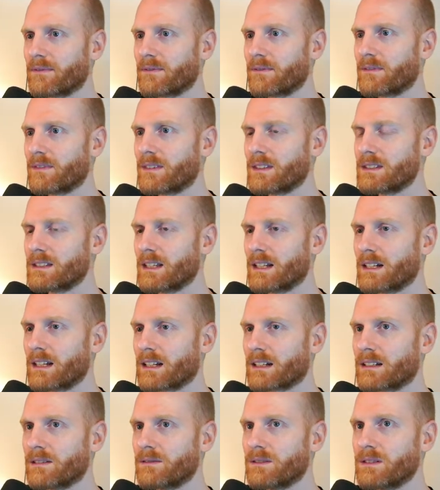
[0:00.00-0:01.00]
Set
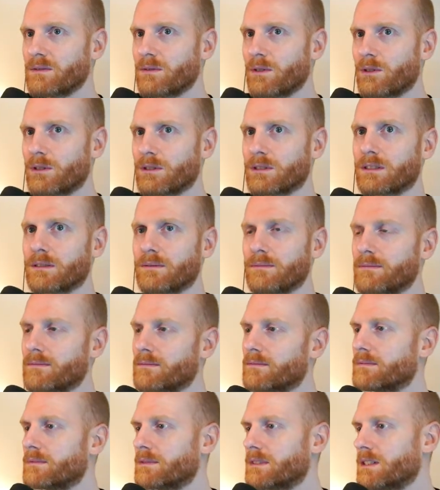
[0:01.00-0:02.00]
active is false.
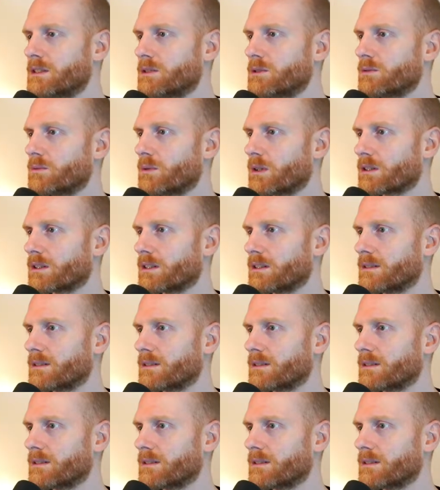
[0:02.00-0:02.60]
This should work now.